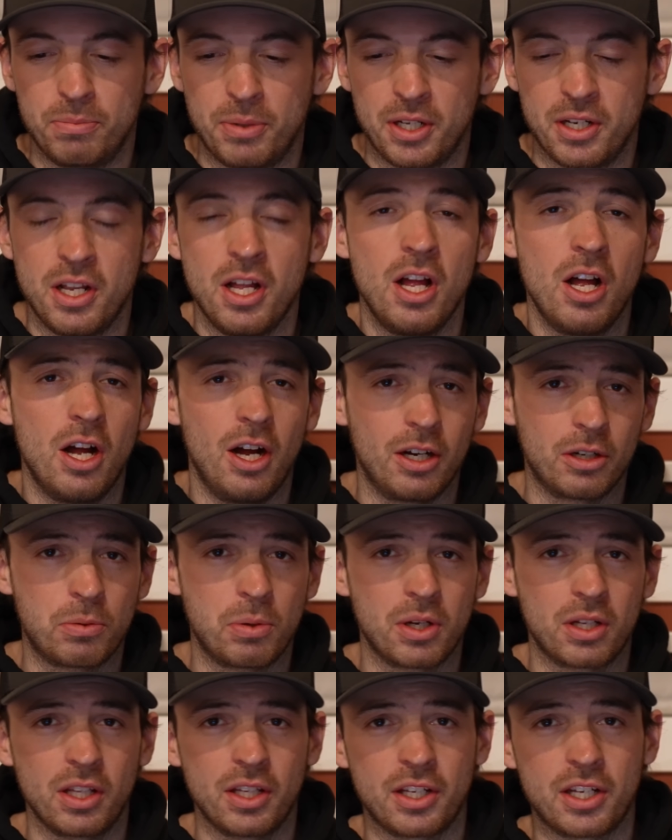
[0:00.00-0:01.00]
But I'll
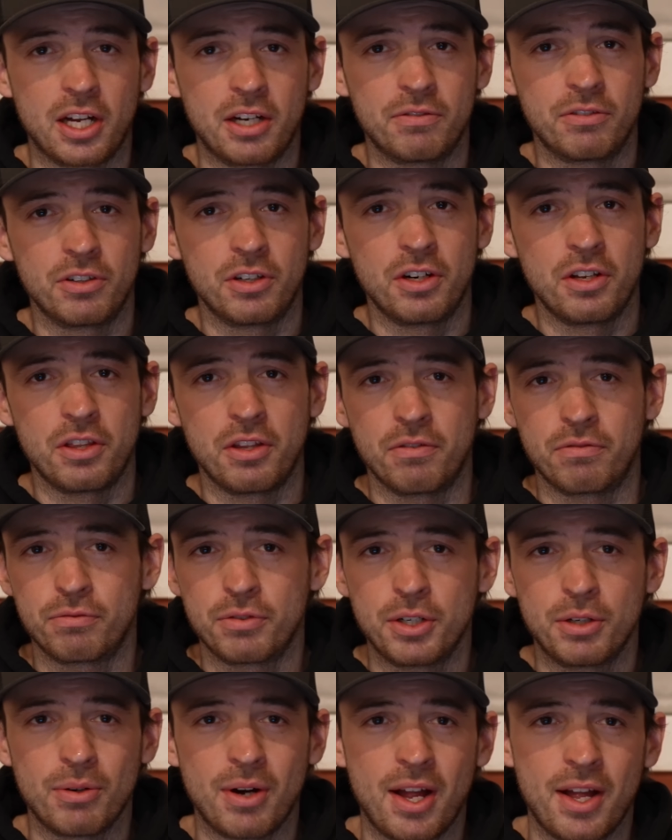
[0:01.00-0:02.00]
quickly cover the
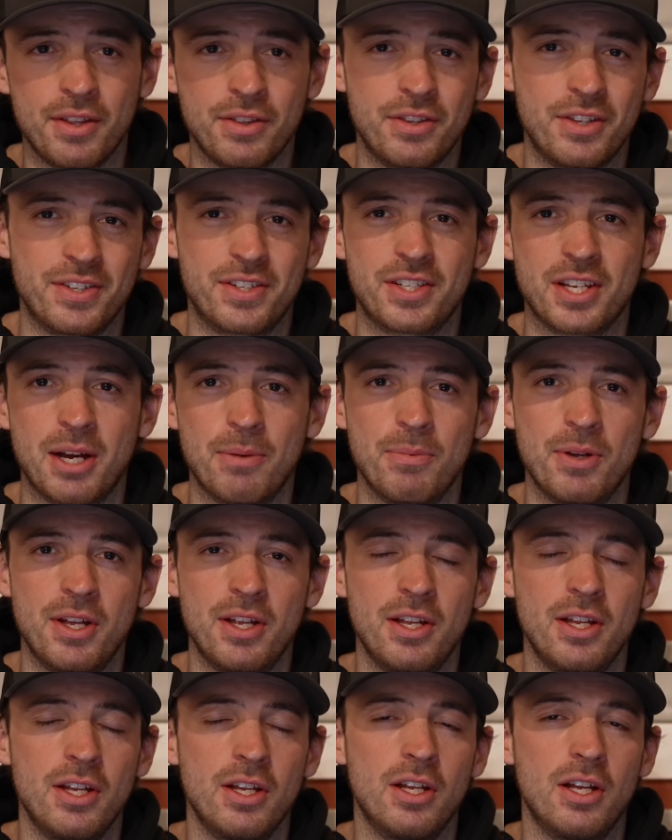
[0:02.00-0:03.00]
Freeride, the Summit,